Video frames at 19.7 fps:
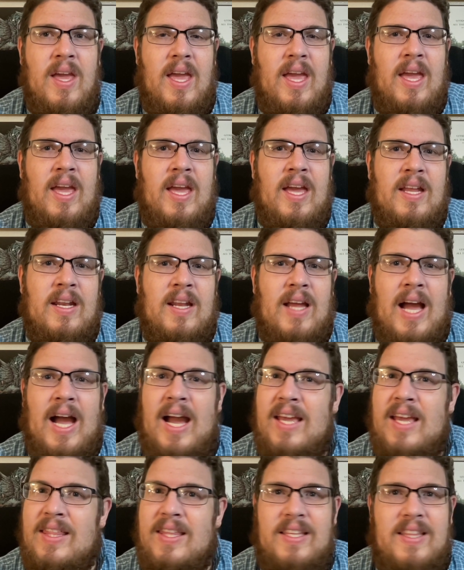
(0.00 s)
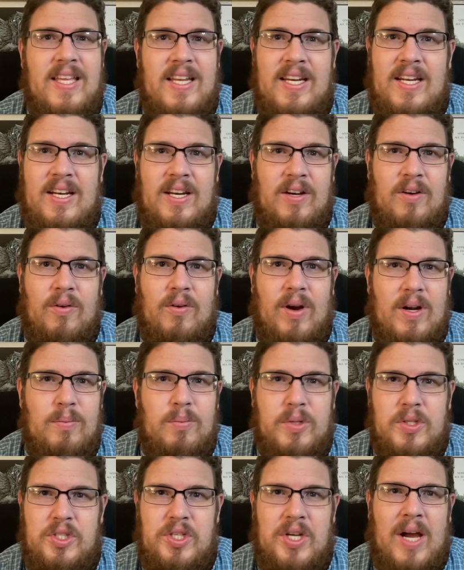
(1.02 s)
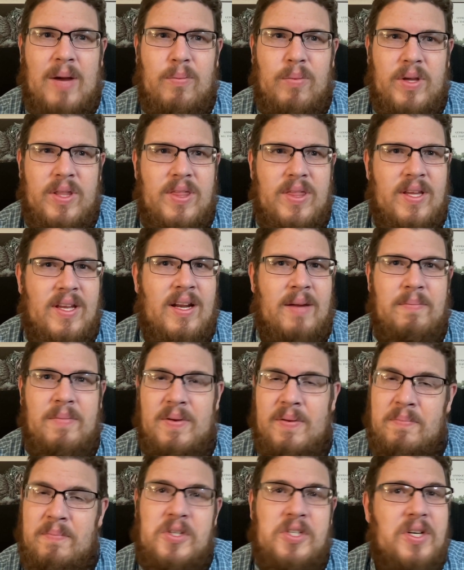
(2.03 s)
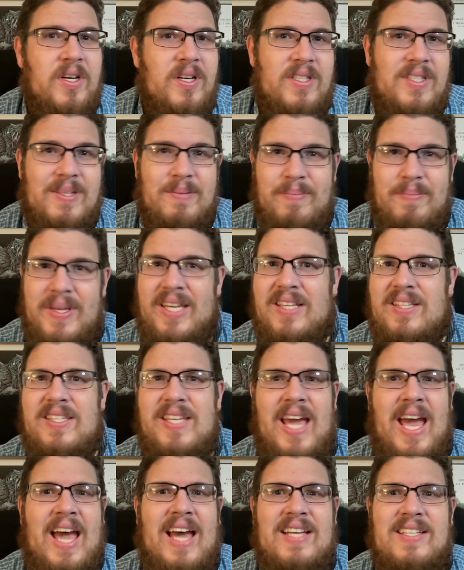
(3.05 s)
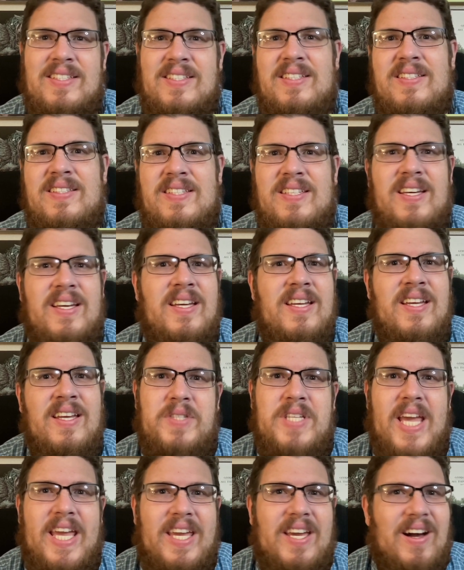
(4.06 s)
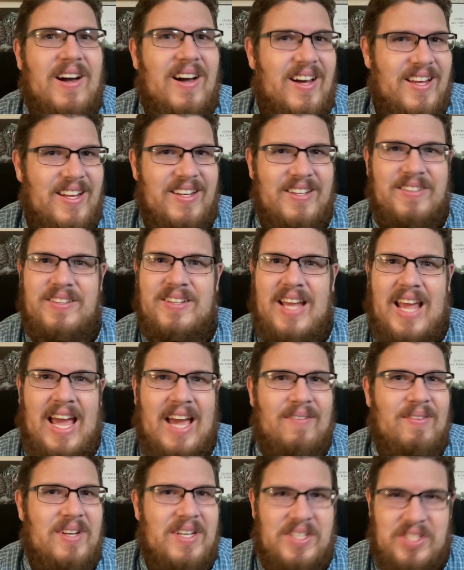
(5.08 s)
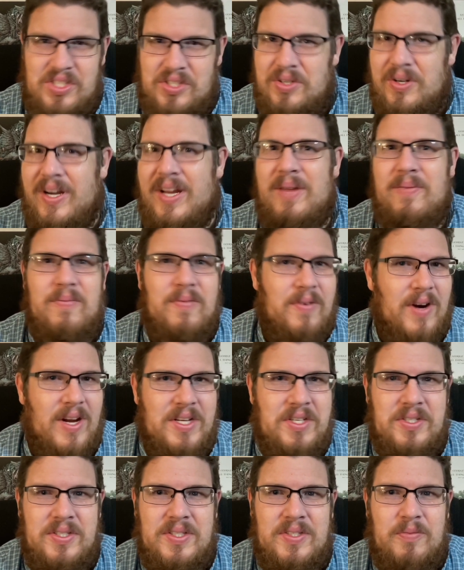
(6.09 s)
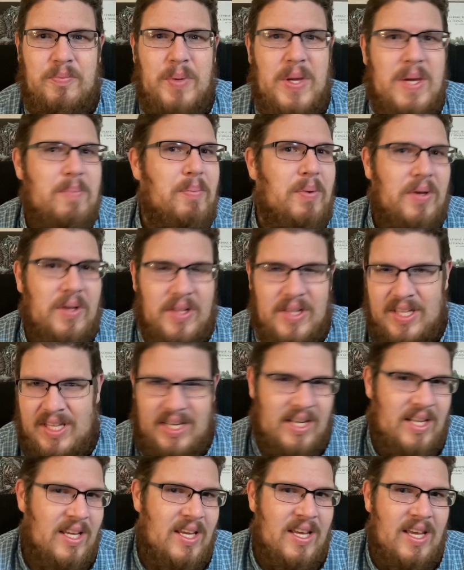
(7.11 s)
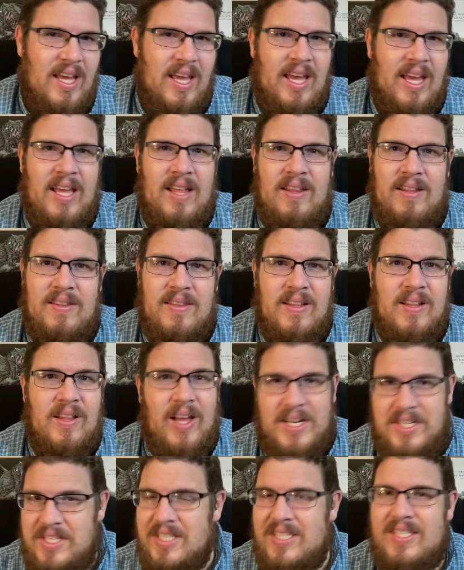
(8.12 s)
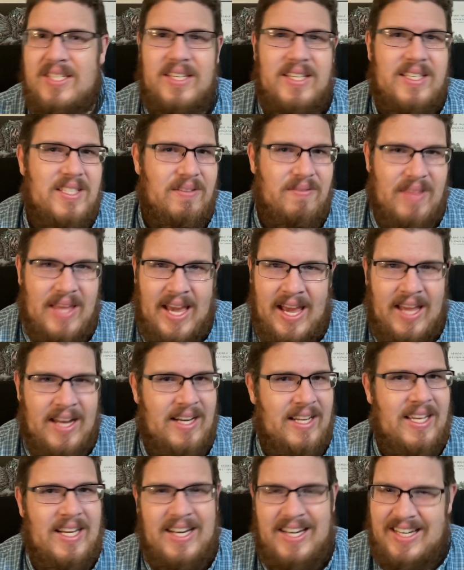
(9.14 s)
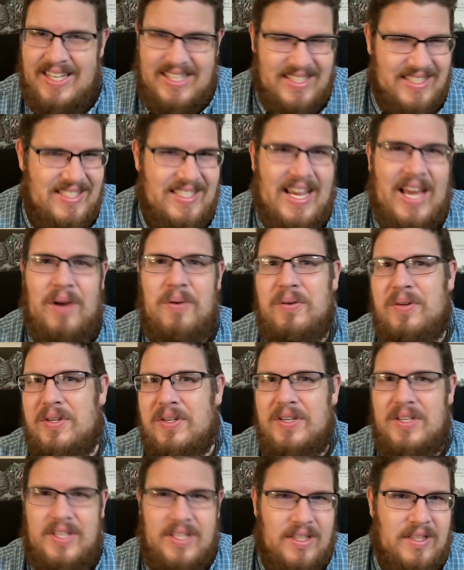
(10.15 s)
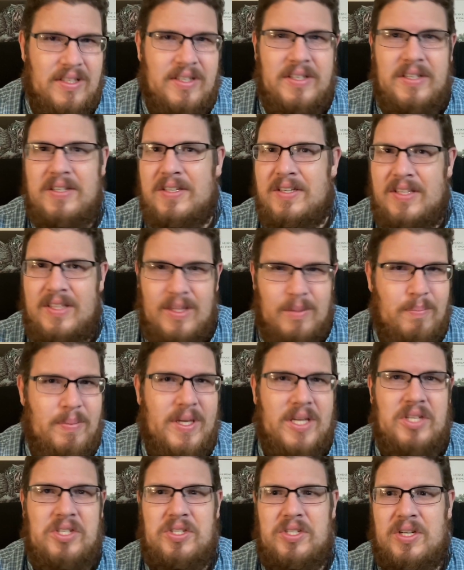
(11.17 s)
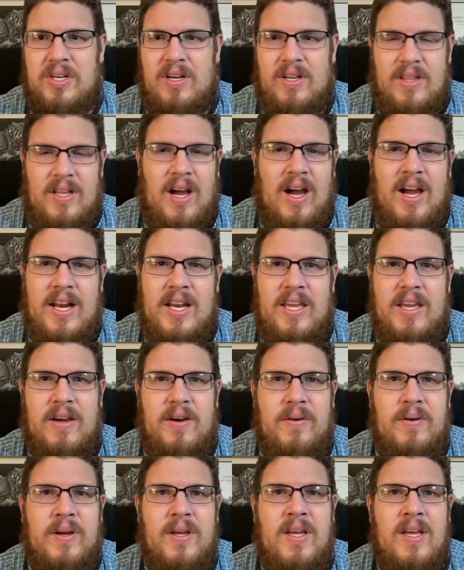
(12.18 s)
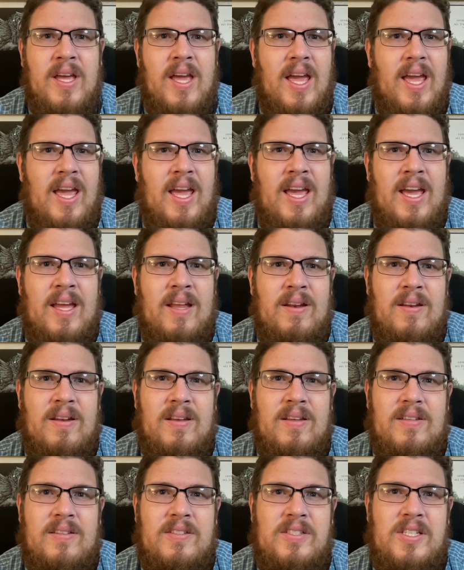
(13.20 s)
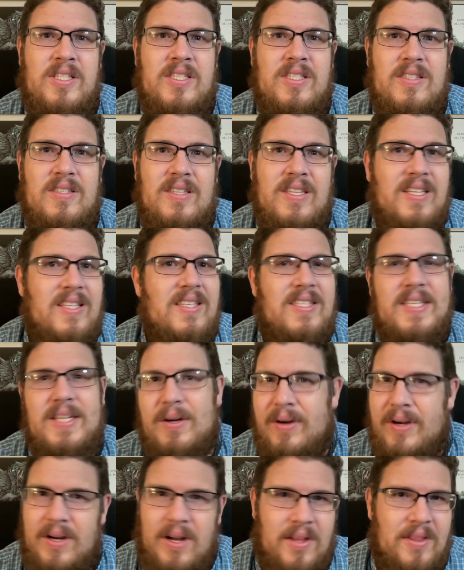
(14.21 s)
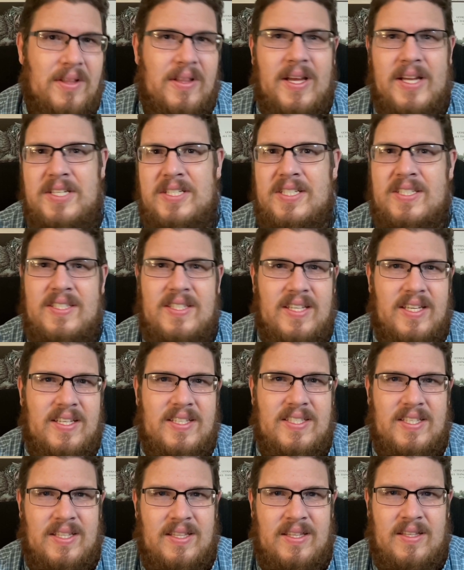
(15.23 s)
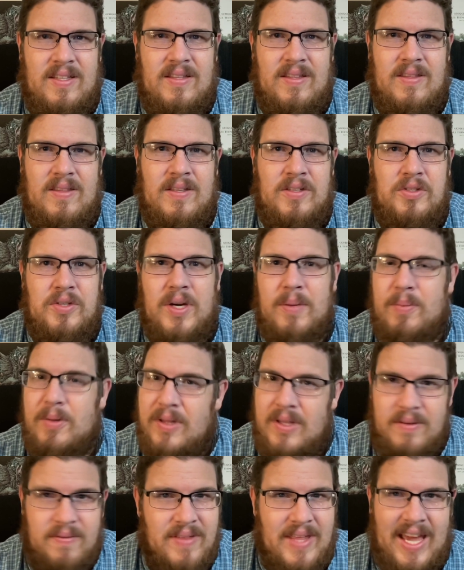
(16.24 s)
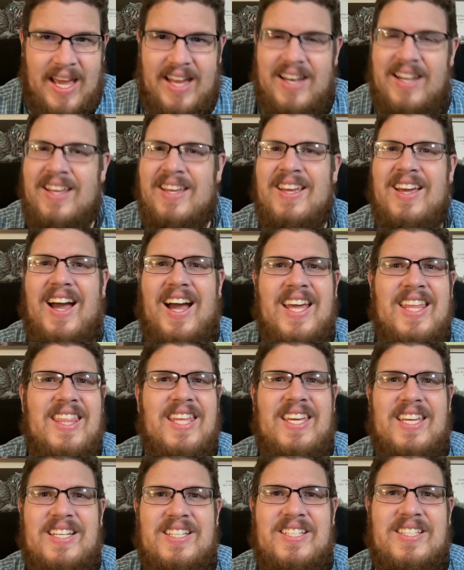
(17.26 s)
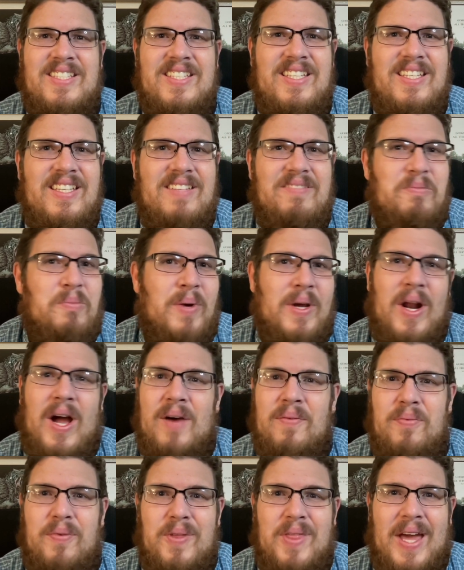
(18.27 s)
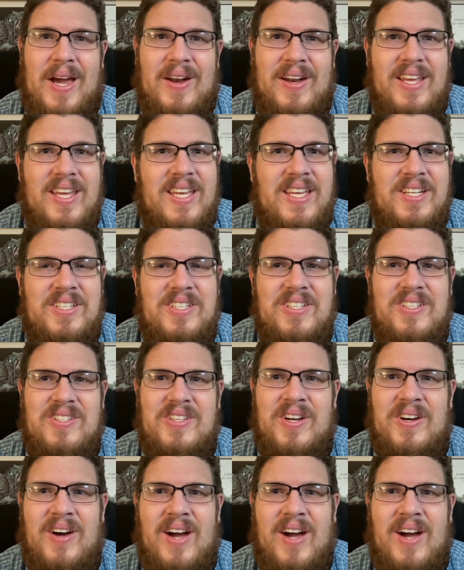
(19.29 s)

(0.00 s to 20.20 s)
And I think they did an incredible job with it. I'm sure it's a big task to take on having to stream for hundreds of people and the logistics of that and getting it to sound good and look good, the picture and the audio, and just considering all the logistics and the trouble of that, I think it just went off without a hitch. So